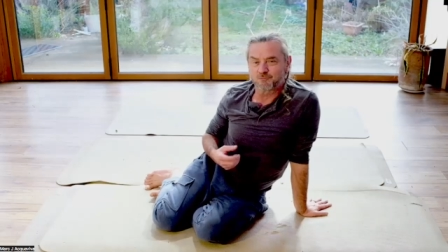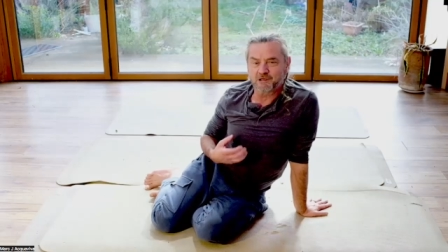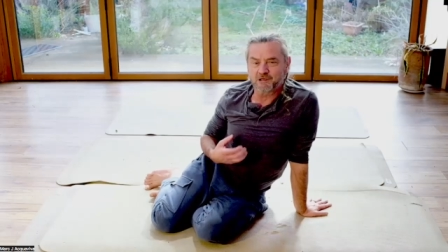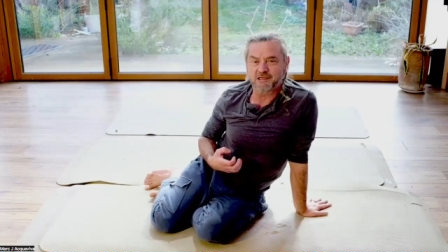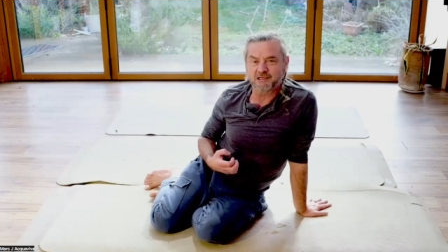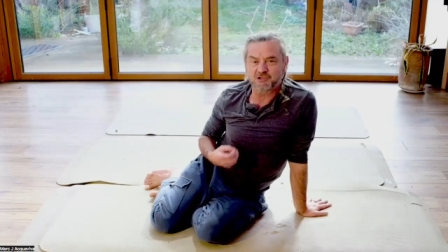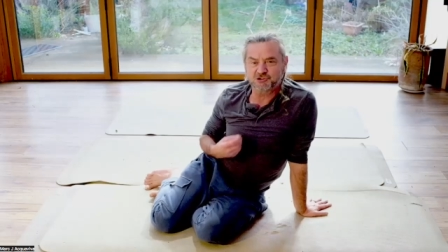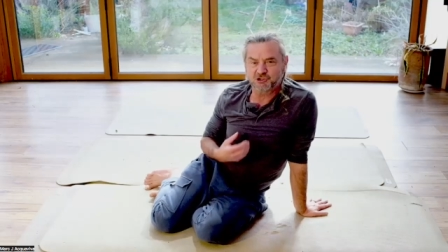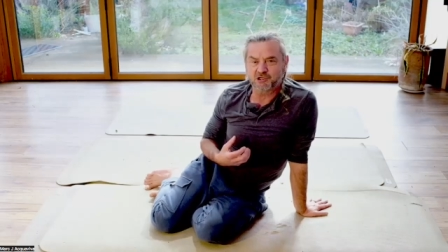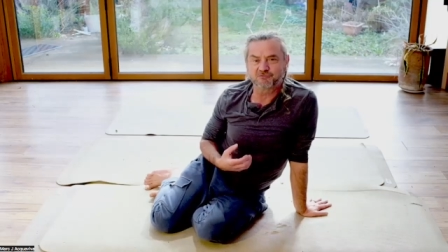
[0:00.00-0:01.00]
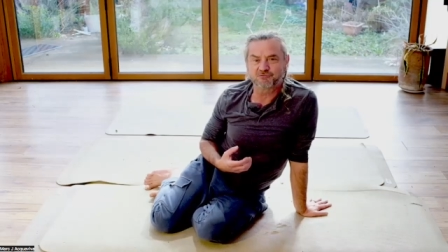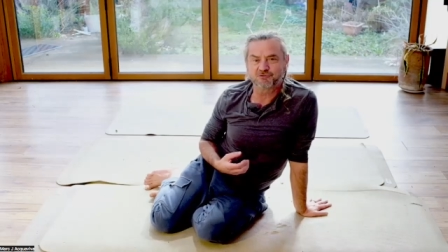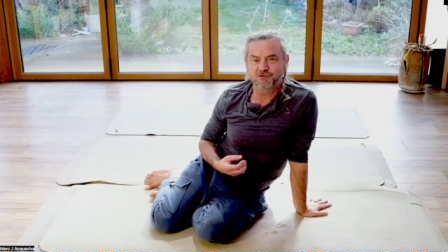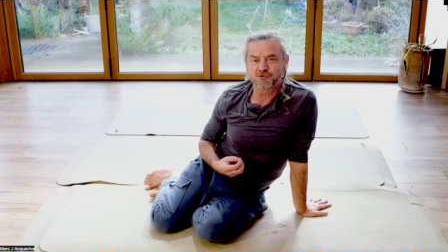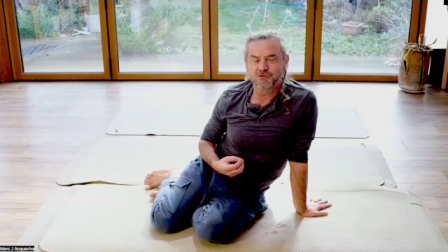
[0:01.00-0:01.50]
really shift
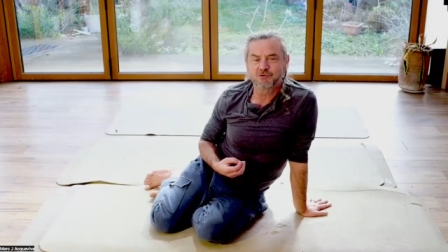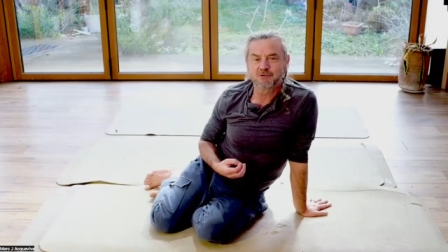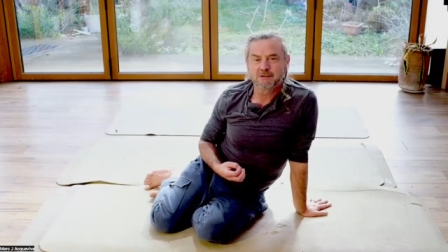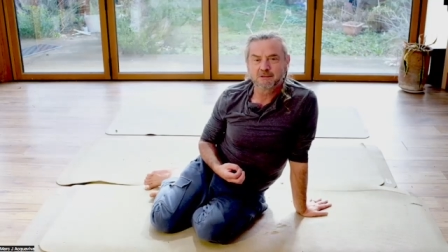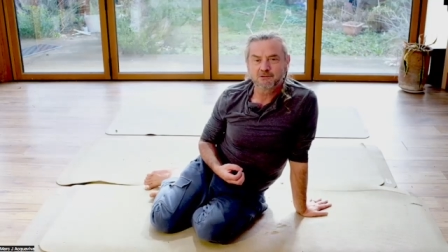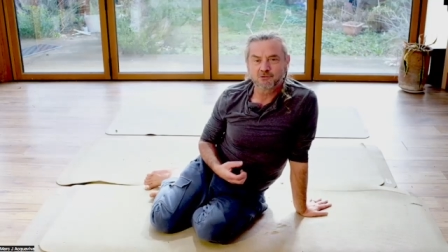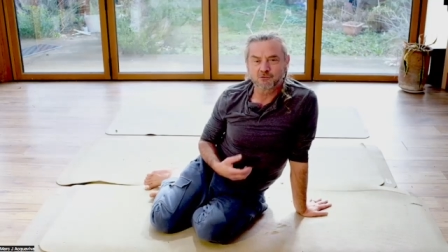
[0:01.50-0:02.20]
your